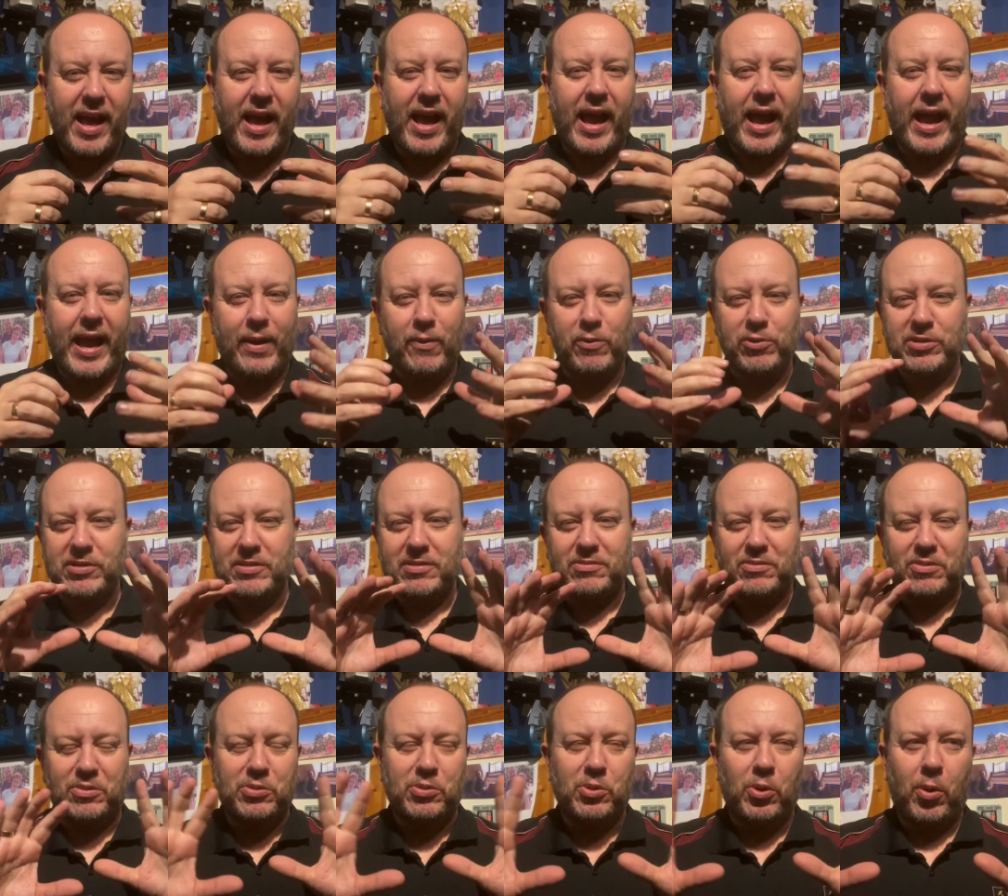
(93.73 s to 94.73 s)
It was
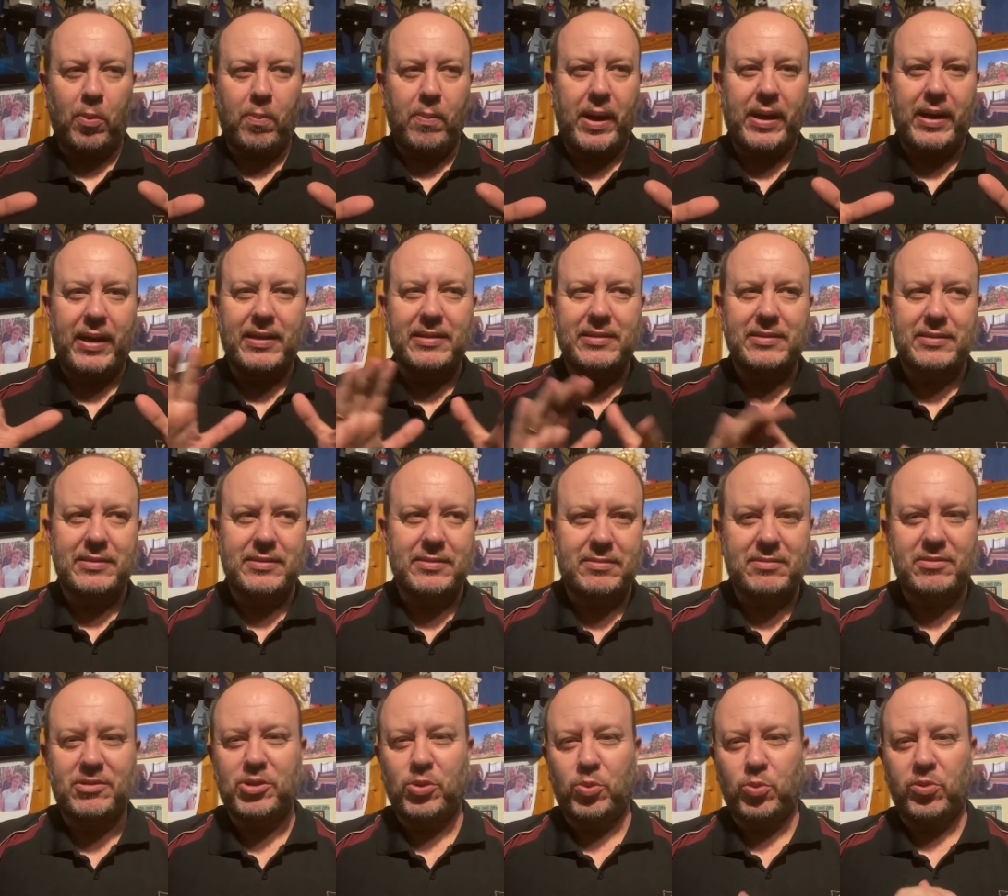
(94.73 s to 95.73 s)
not meant as a
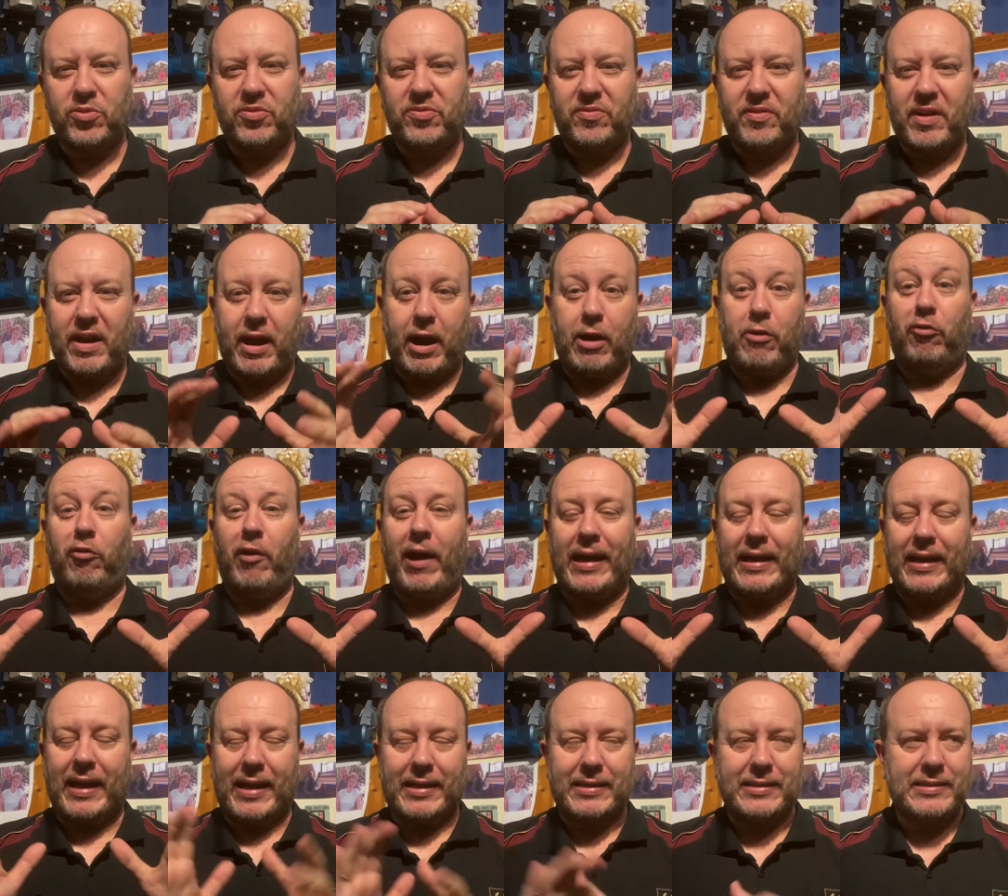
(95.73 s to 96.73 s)
sort of a rant
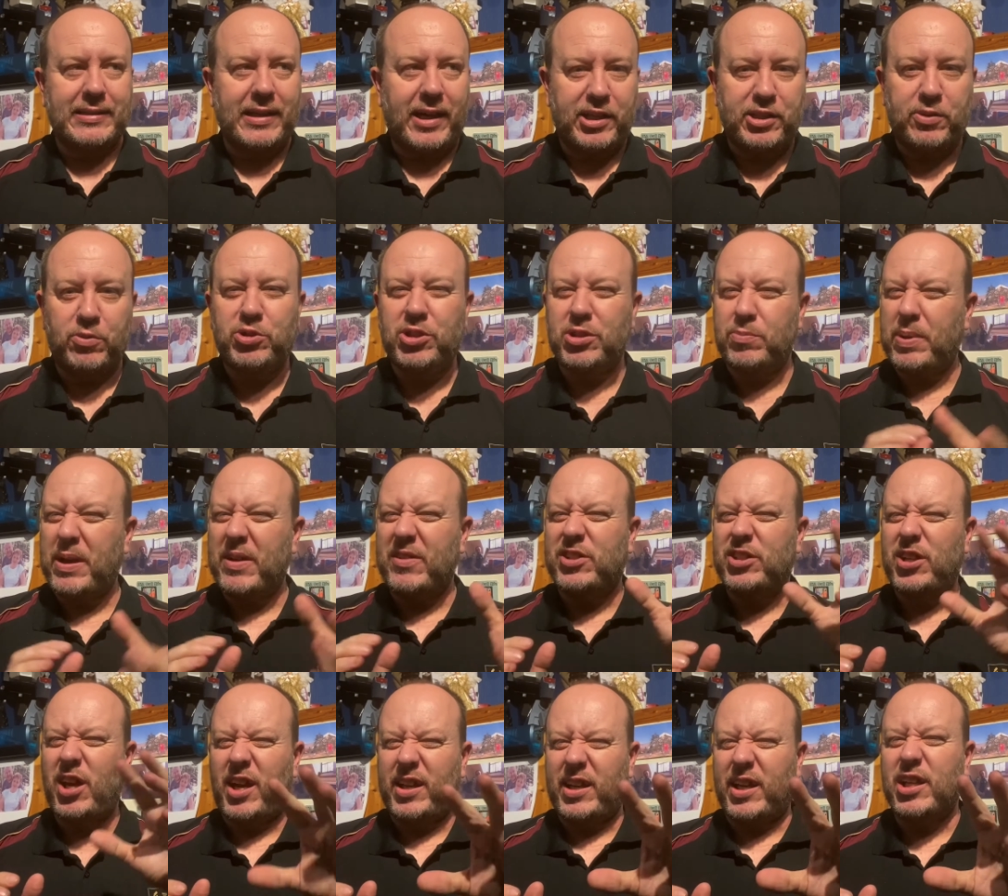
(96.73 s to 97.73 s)
as such, was just a bit of
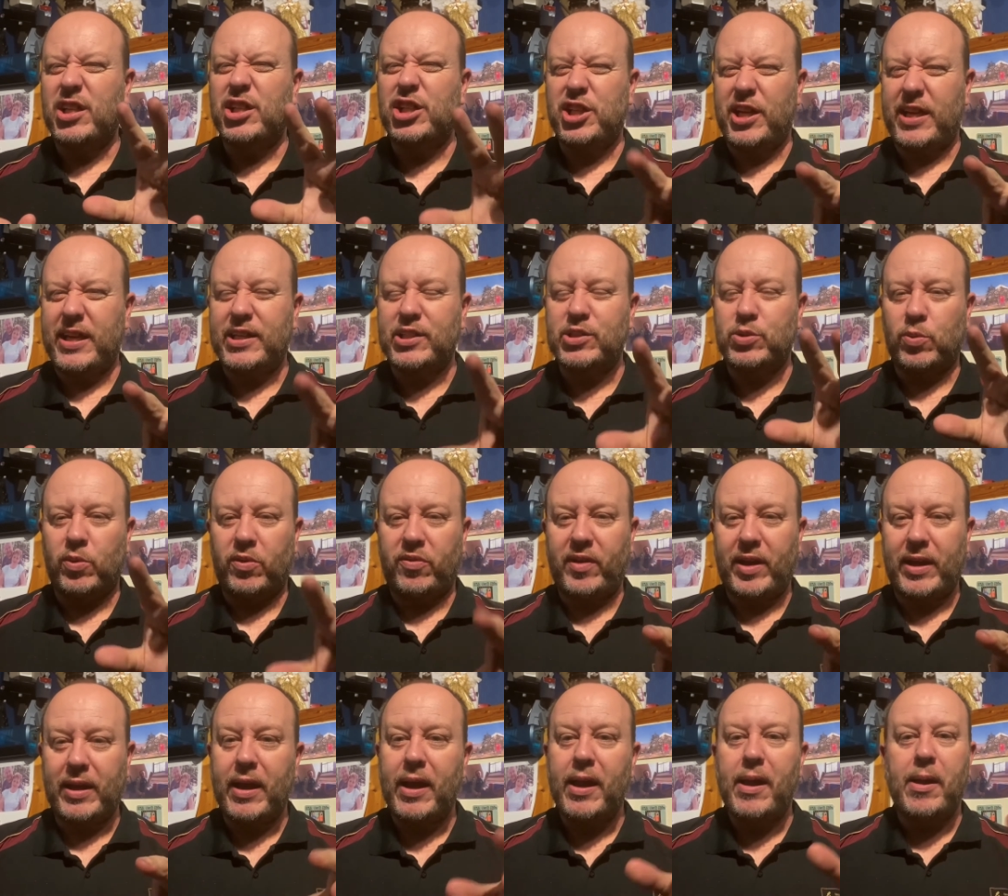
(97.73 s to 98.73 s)
tongue-in-cheek sort of thing.
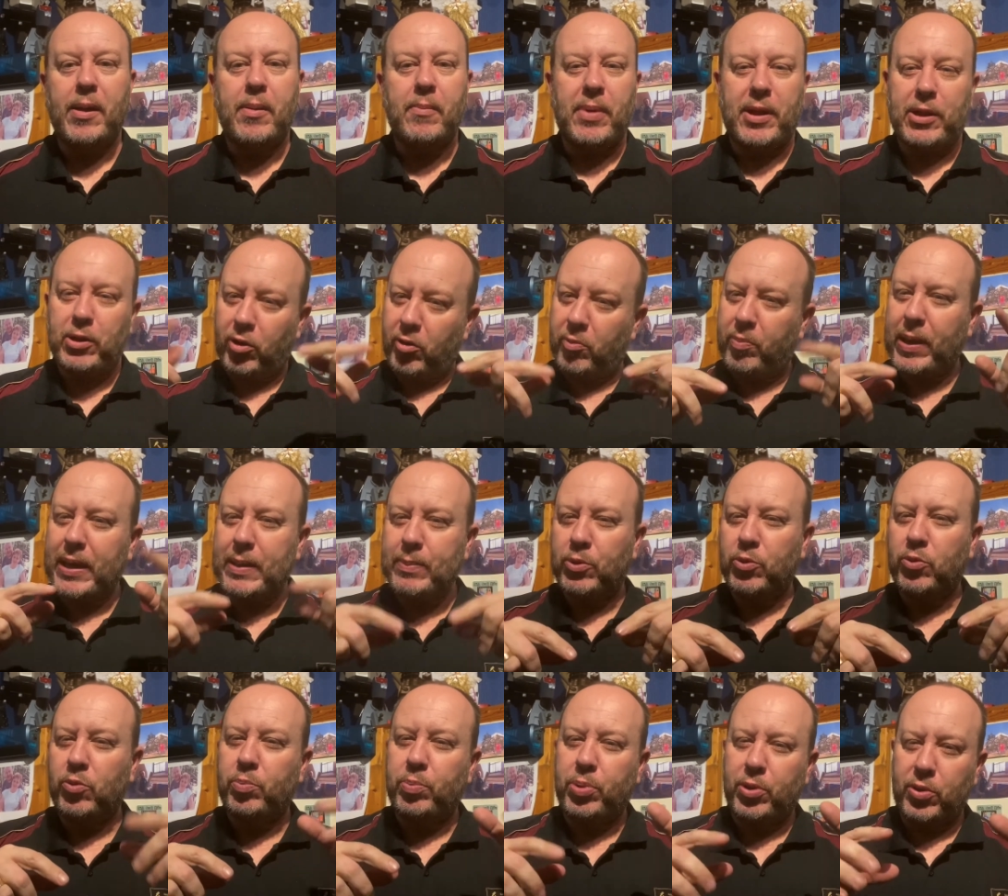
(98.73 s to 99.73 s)
But a lot of people
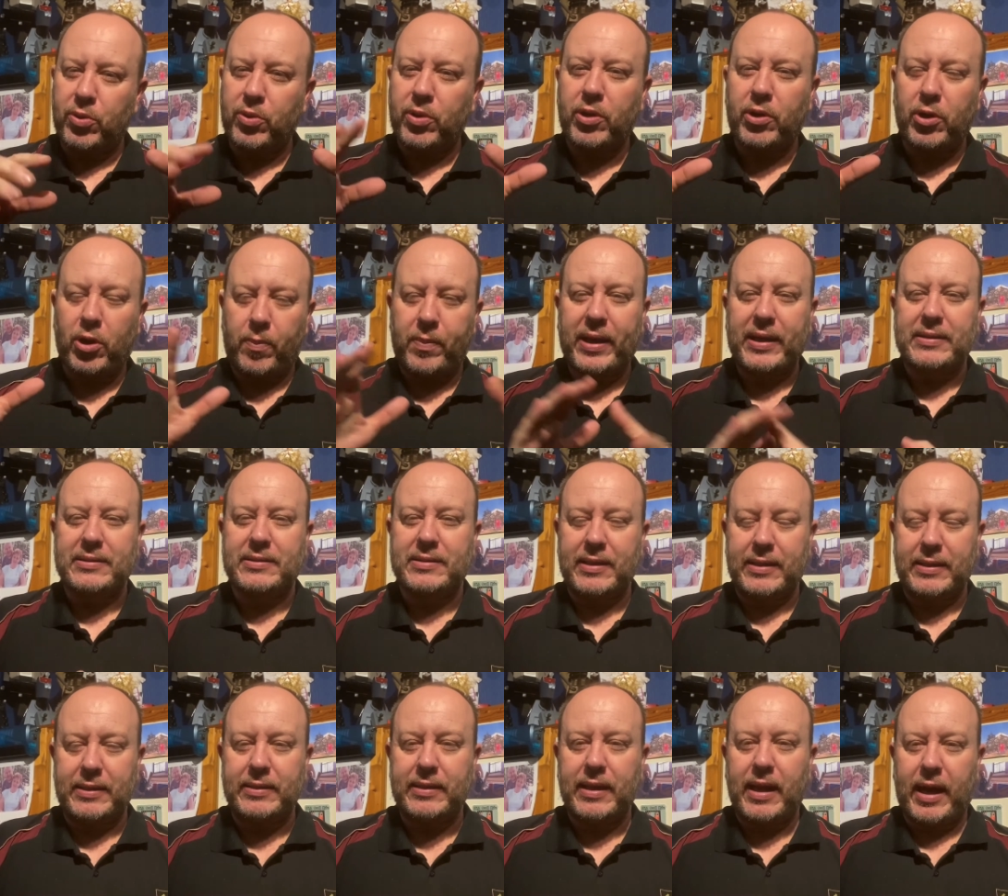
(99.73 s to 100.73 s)
put comments
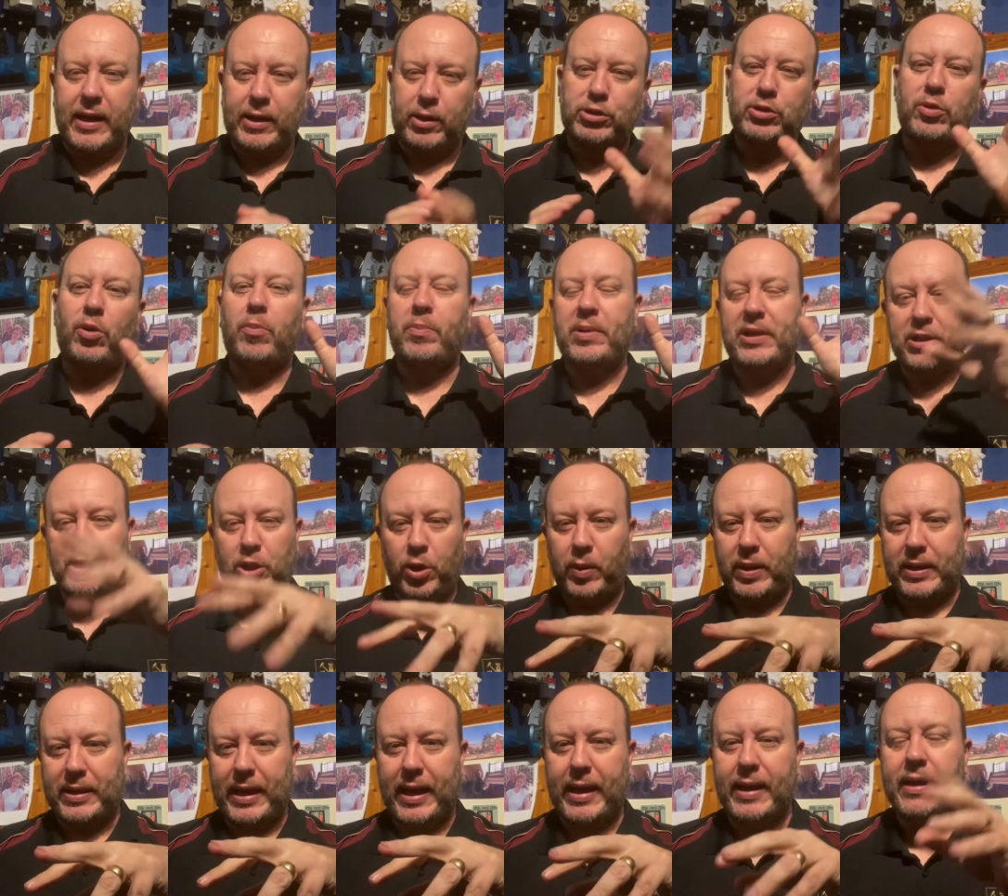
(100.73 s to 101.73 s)
in, and so I'll be doing
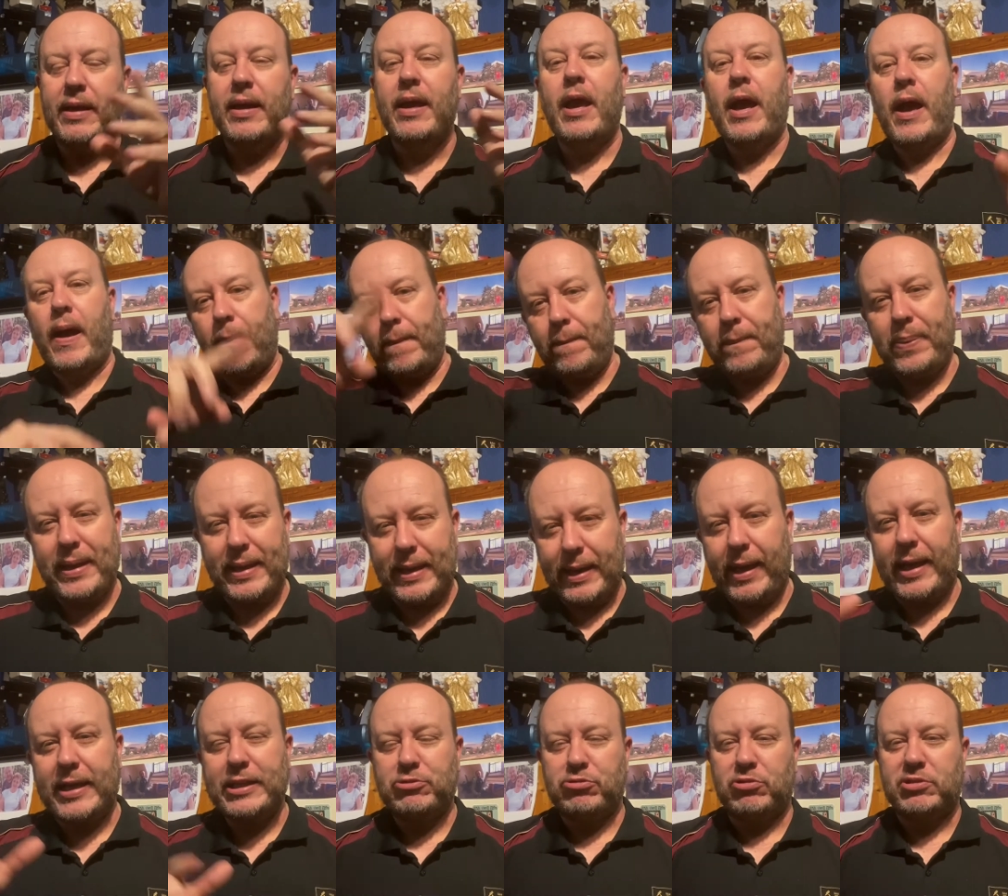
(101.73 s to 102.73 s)
that a bit
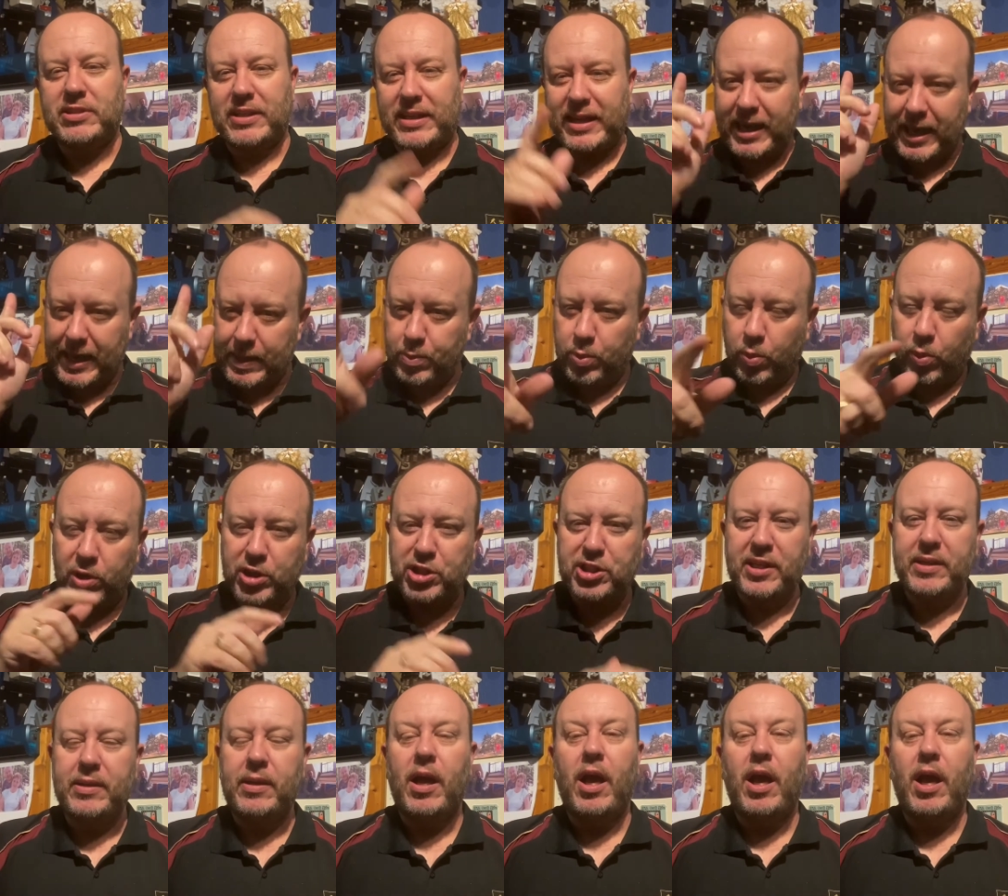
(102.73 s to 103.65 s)
later on, so keep watching.